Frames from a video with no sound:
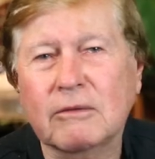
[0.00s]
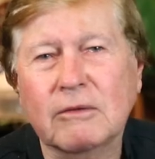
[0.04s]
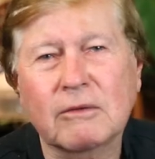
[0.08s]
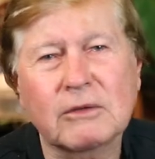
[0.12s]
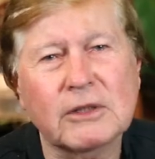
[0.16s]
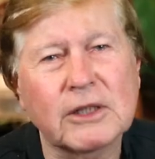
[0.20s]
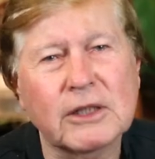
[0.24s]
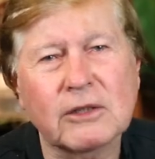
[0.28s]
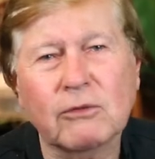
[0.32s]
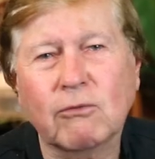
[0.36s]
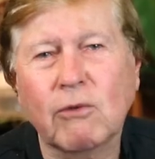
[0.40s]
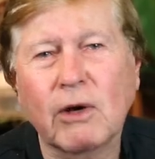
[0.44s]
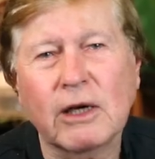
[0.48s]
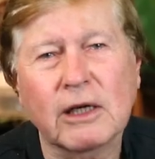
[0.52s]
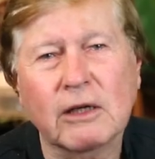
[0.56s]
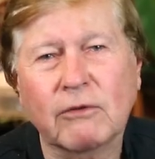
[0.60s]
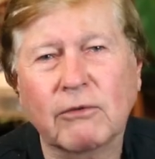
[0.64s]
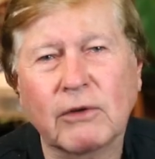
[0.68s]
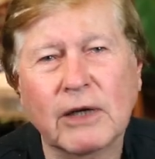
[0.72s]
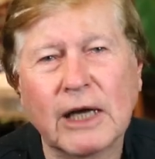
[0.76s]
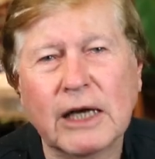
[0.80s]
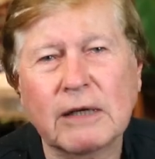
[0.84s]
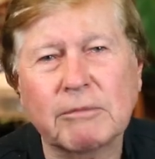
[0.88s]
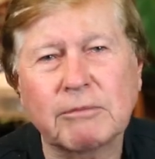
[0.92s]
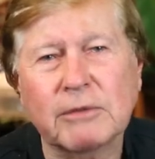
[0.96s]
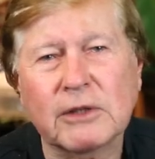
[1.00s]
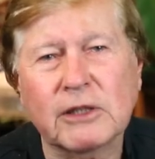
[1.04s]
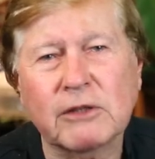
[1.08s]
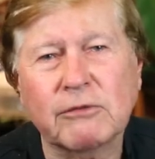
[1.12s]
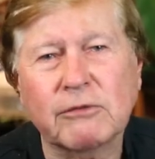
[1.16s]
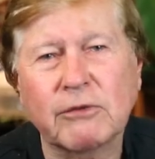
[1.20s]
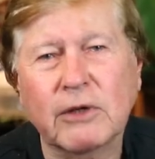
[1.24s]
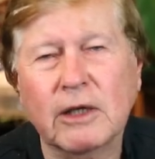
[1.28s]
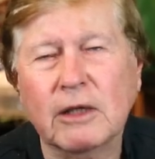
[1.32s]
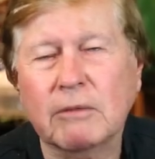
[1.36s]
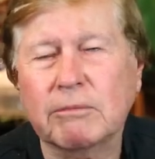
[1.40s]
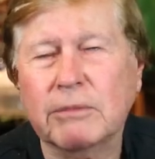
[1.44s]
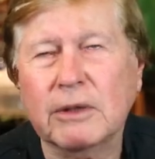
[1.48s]
Just wonderful
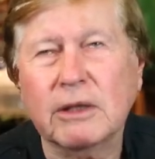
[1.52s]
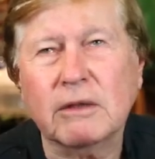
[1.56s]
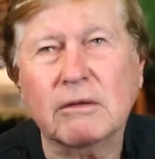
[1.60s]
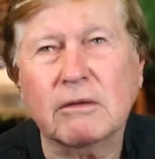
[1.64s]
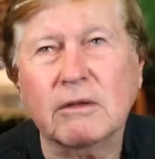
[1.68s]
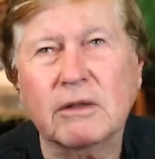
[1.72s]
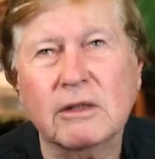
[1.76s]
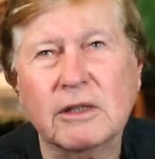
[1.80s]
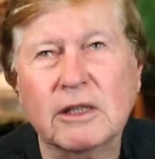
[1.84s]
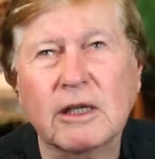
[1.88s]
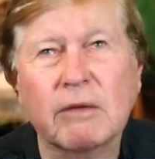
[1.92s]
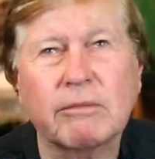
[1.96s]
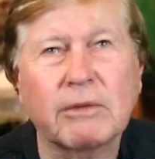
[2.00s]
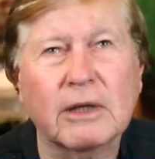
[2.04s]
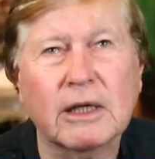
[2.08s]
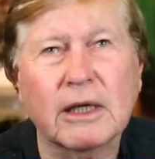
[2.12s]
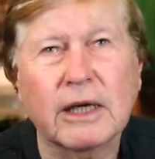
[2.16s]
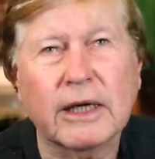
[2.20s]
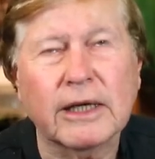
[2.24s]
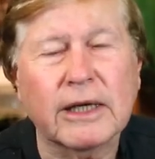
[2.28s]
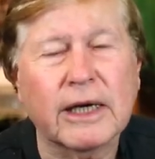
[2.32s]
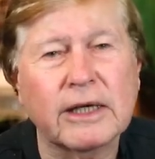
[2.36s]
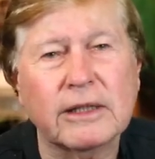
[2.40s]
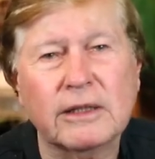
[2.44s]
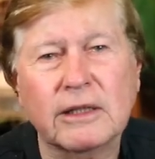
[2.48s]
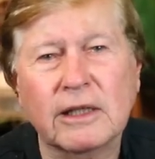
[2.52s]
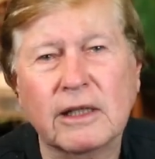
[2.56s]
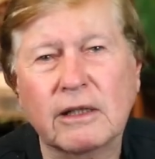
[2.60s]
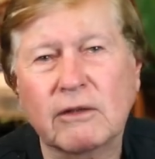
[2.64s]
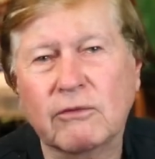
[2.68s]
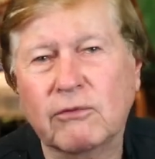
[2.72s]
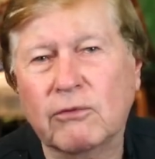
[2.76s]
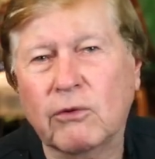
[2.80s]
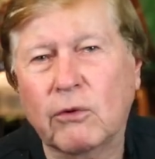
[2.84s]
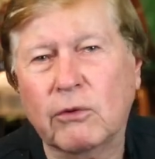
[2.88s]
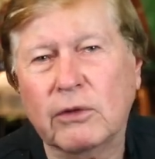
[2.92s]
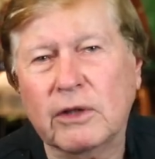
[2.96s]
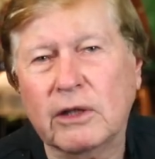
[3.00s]
atmosphere, built in something like
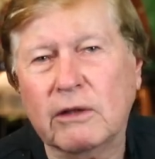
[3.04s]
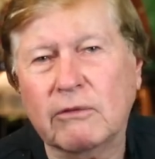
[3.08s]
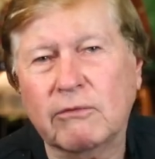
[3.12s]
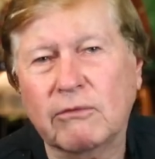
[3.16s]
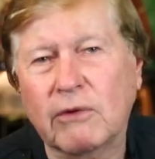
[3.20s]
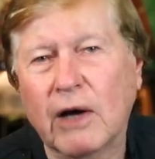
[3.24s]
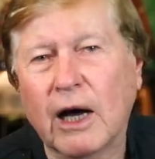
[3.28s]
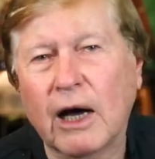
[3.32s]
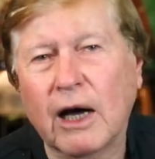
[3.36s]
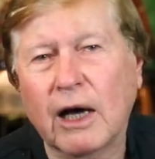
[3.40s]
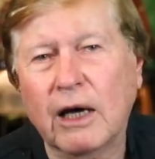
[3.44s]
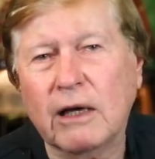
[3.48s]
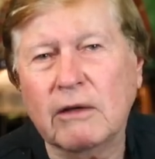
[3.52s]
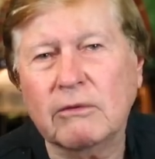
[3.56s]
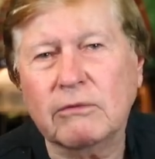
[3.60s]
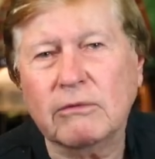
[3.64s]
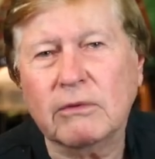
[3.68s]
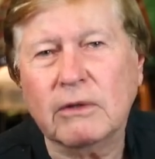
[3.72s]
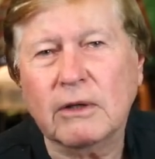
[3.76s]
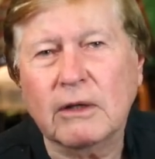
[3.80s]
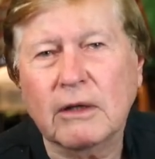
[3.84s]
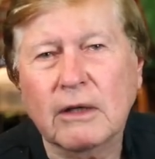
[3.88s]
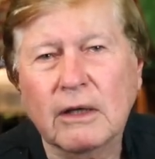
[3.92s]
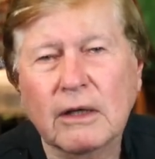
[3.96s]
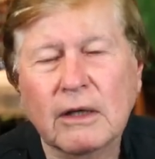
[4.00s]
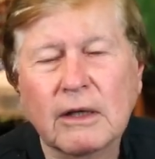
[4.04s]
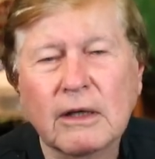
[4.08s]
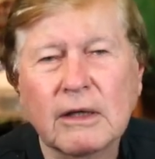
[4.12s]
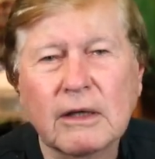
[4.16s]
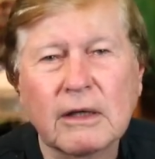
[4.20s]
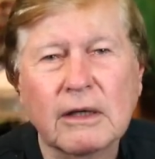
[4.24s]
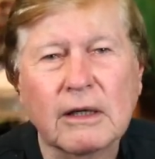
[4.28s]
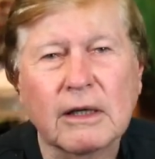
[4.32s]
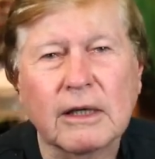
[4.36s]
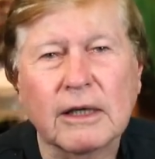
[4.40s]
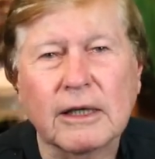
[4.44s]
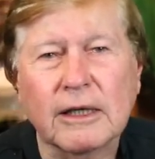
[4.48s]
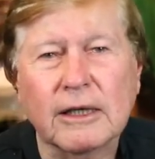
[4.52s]
1845.
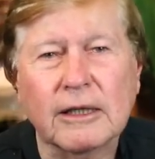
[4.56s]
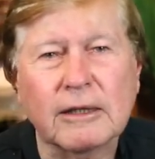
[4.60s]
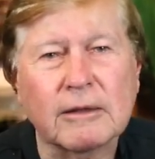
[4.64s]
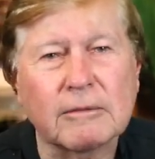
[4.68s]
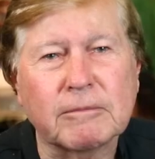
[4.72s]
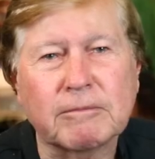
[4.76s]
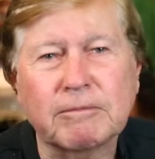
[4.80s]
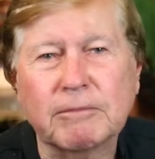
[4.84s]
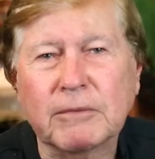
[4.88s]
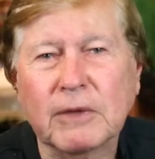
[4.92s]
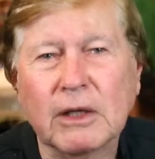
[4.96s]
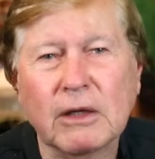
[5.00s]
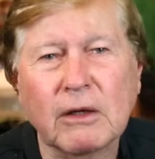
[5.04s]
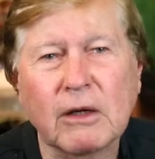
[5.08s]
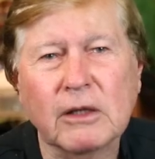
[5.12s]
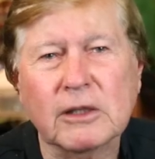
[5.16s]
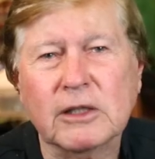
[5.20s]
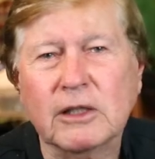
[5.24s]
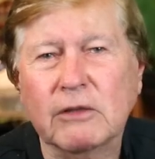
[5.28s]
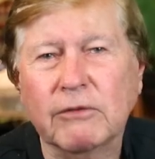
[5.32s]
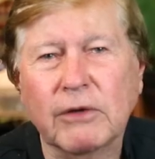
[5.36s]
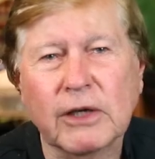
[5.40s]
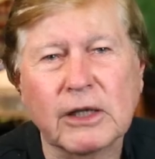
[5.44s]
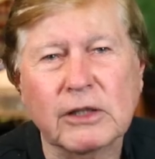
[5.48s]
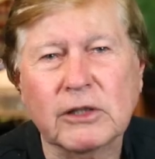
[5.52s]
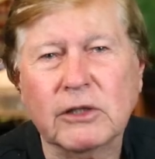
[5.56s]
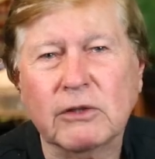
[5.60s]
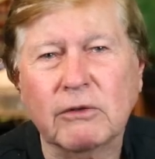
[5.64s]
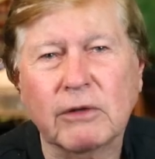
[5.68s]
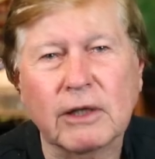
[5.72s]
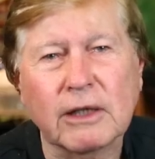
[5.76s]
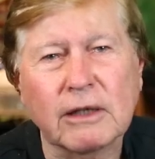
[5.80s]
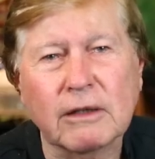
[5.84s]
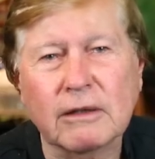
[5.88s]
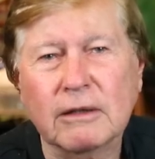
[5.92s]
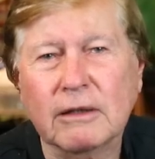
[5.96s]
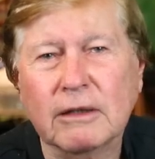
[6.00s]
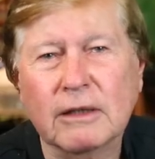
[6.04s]
Lots of
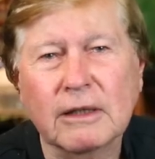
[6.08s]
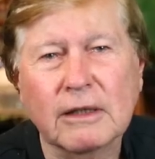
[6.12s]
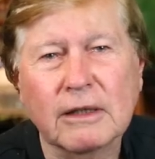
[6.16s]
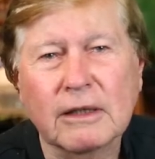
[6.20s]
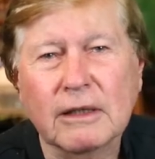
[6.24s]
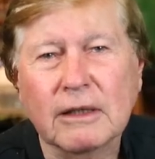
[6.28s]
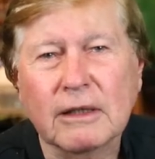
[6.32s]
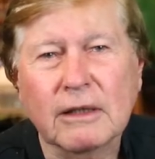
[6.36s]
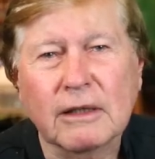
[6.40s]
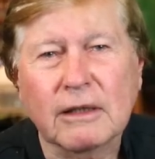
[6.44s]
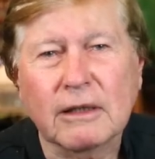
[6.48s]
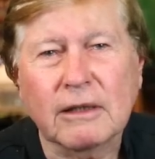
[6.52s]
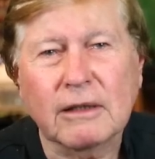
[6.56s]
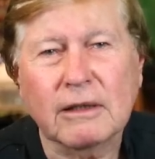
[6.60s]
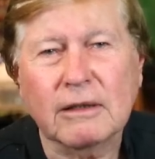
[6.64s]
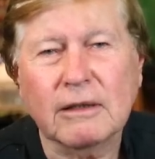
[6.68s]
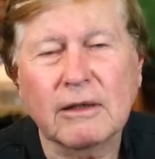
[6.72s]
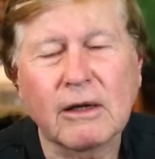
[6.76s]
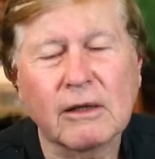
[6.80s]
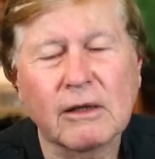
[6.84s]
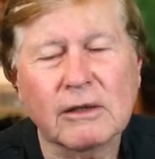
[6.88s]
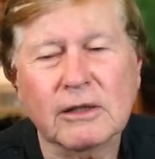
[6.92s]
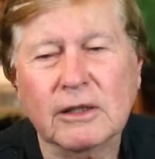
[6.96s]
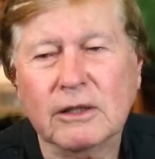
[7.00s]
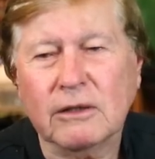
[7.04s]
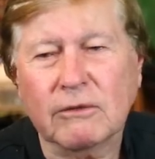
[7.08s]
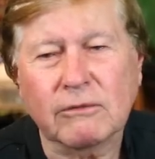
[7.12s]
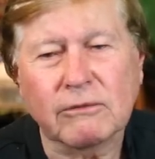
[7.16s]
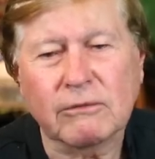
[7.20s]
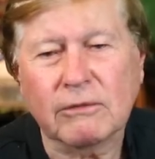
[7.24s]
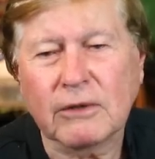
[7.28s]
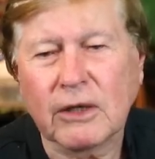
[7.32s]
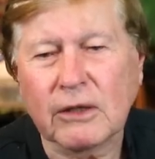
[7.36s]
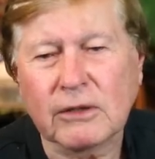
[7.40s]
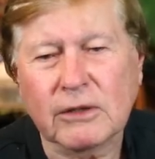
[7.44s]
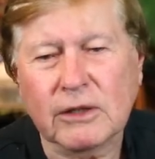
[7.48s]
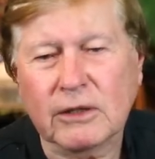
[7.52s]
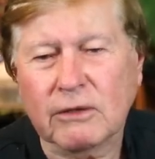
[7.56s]
history, lots
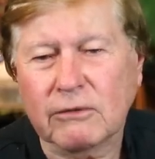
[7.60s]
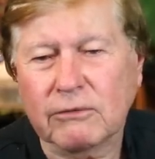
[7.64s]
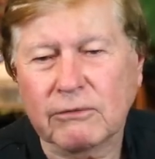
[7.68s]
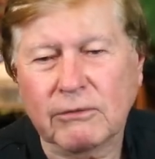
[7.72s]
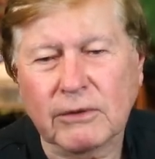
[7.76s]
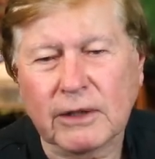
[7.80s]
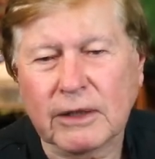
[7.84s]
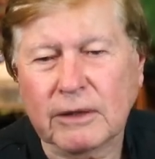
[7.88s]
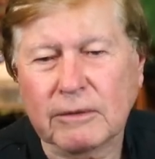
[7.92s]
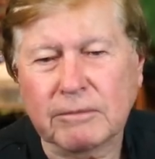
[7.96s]
of